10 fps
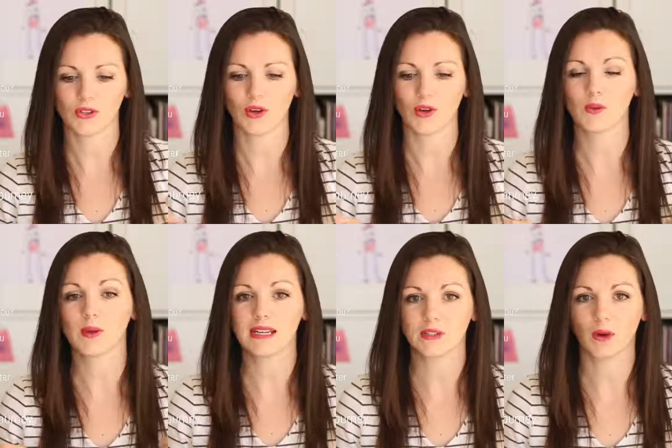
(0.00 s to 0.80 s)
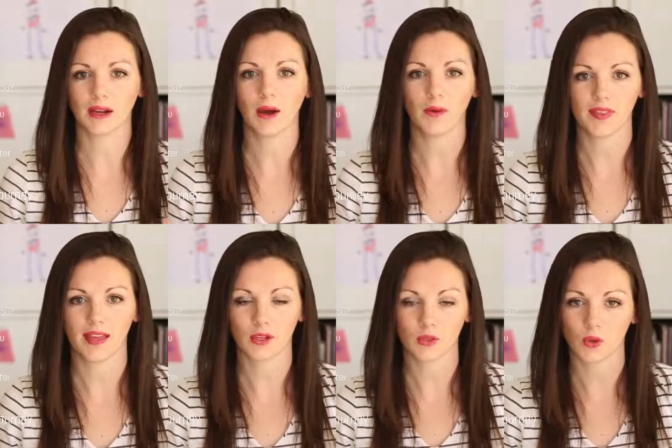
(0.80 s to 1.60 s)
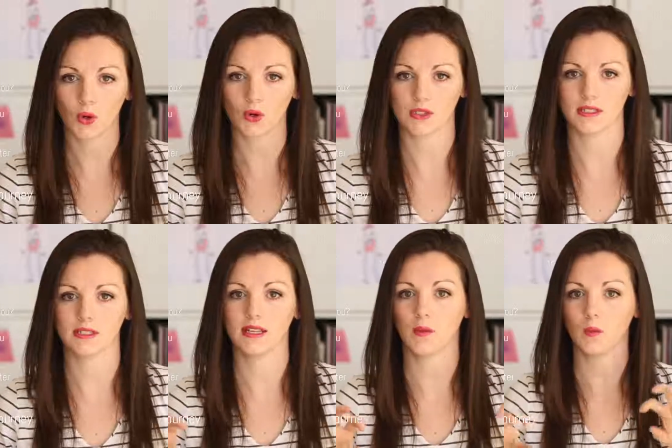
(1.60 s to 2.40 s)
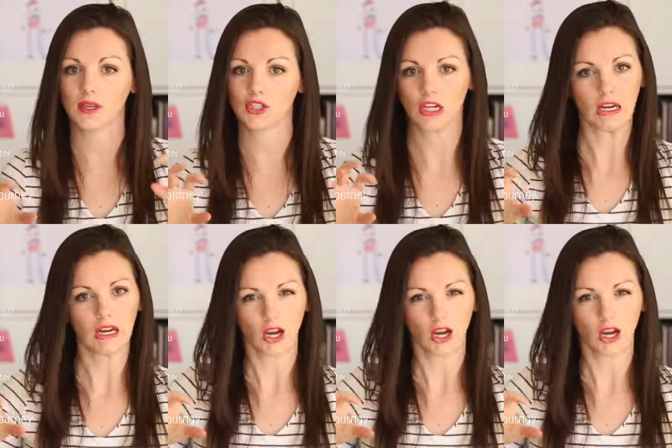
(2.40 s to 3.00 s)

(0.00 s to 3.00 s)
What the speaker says: So we need to work out what the actual cause is and which